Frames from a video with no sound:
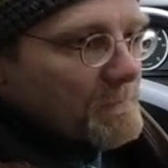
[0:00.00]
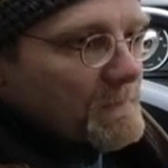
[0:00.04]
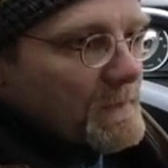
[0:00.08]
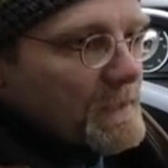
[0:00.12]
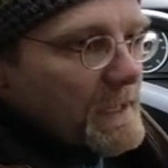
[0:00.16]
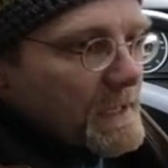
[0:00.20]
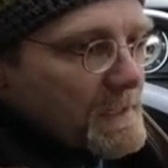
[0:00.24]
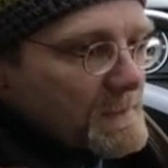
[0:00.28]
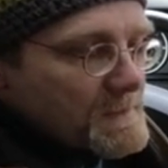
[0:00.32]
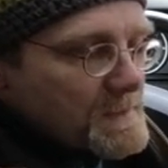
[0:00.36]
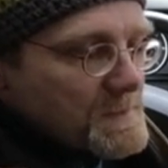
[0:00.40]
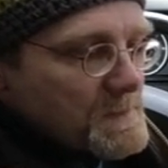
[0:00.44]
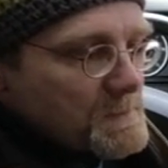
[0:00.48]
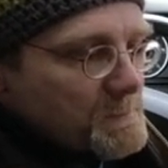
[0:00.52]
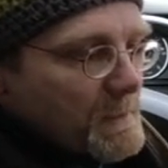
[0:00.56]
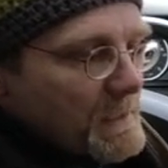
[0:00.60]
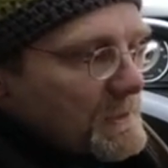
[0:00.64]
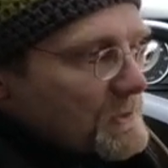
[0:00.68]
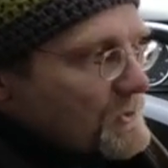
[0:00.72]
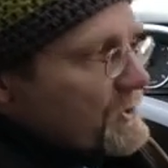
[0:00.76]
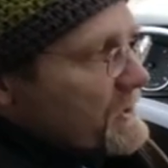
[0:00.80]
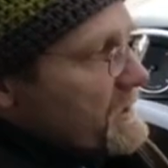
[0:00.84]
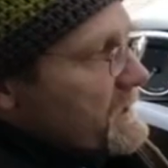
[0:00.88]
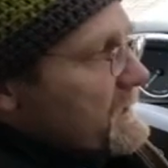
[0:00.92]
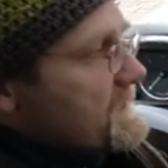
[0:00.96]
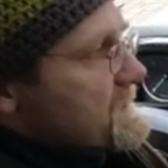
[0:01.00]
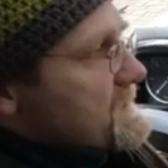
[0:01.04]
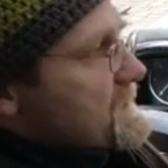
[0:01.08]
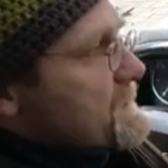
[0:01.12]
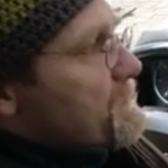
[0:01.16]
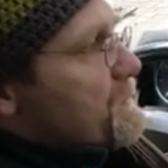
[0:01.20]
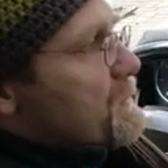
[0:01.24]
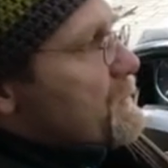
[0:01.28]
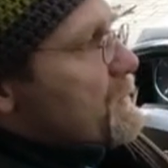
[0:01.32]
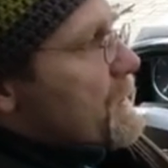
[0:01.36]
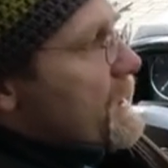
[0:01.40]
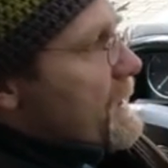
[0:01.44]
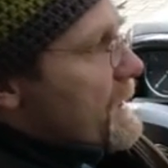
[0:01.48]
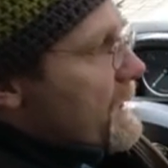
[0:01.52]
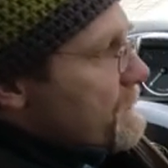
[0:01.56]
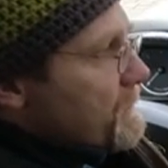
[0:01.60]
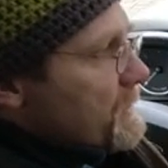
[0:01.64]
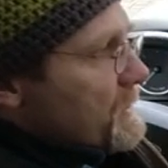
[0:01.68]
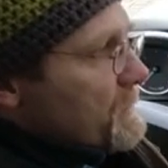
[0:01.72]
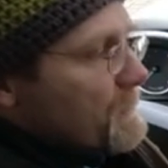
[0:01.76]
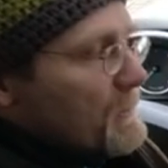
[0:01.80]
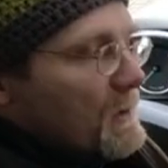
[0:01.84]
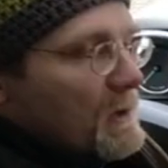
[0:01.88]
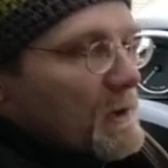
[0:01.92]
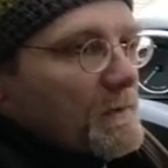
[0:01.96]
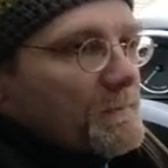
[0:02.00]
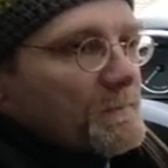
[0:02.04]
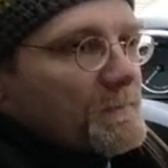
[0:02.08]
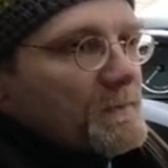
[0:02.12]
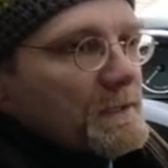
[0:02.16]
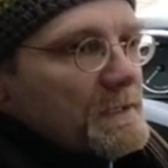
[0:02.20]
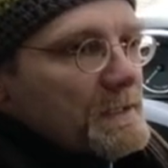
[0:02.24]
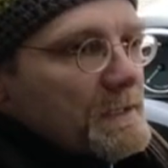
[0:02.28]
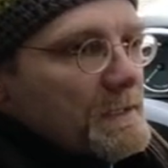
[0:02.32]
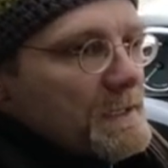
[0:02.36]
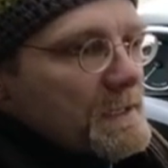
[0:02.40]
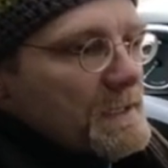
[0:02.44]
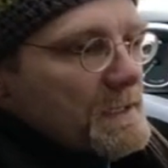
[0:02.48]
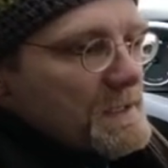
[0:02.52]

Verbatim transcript: of the air suspension, it's a problem of the